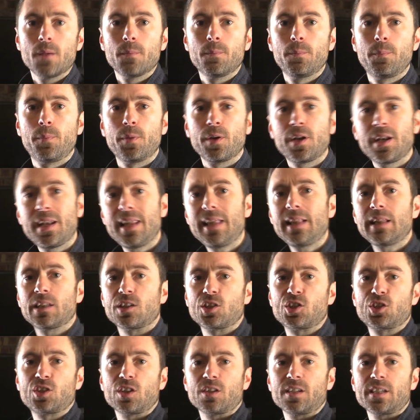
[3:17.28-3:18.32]
But in English
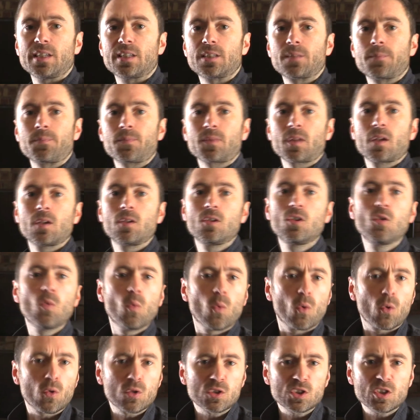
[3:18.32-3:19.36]
studies, you
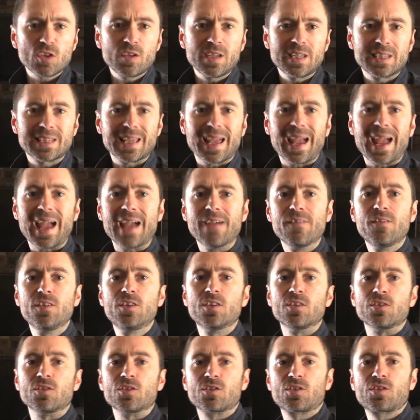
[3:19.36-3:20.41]
also need to
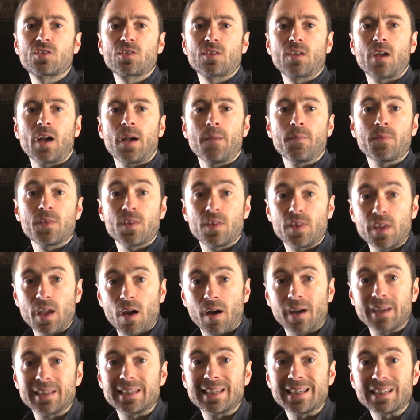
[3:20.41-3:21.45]
evidence the
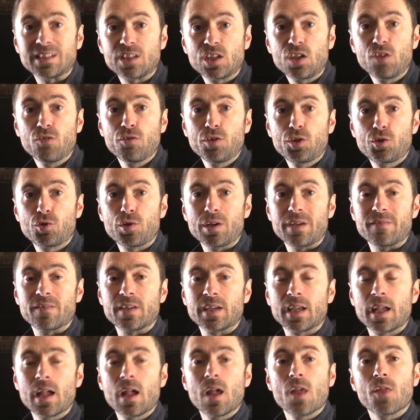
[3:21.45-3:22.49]
ideas that you're
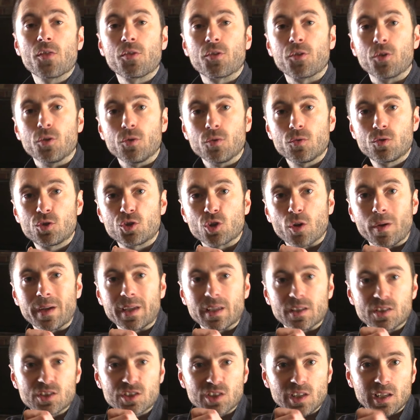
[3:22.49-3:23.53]
retrieving through showing
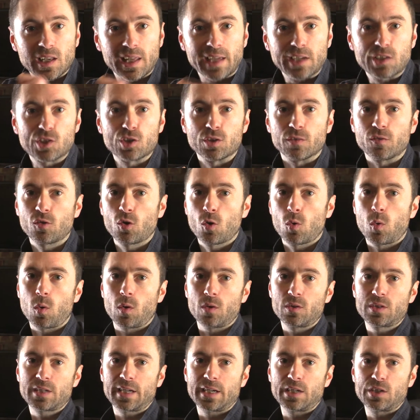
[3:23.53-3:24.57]
a selection of
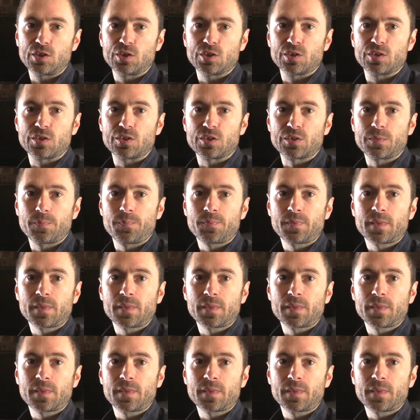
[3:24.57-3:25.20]
quotations.